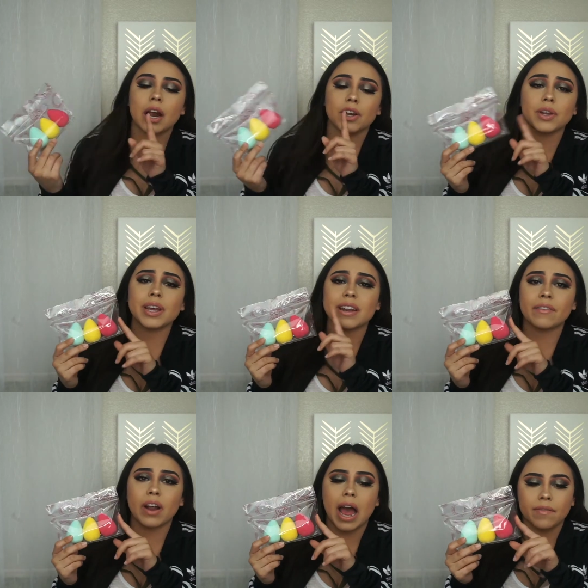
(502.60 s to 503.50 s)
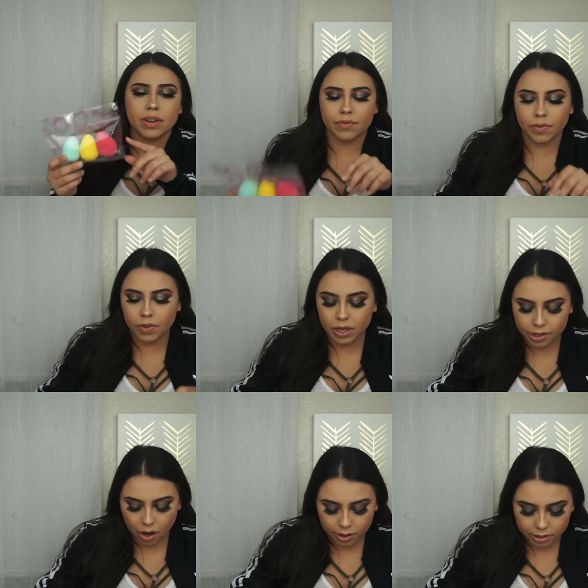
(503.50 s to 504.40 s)
and you can never have enough of these,
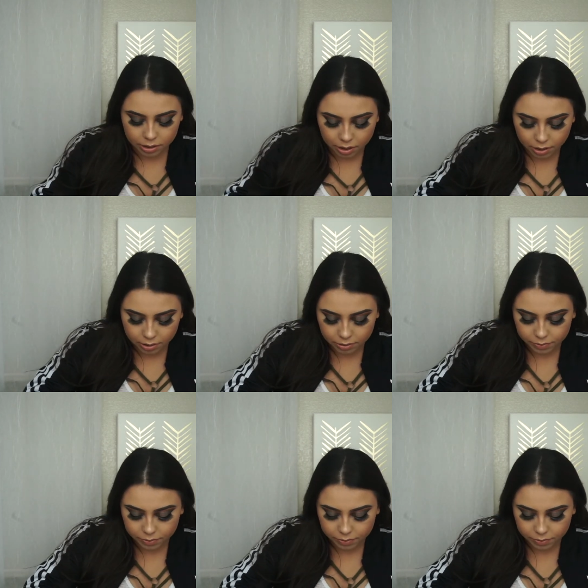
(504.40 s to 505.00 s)
honestly.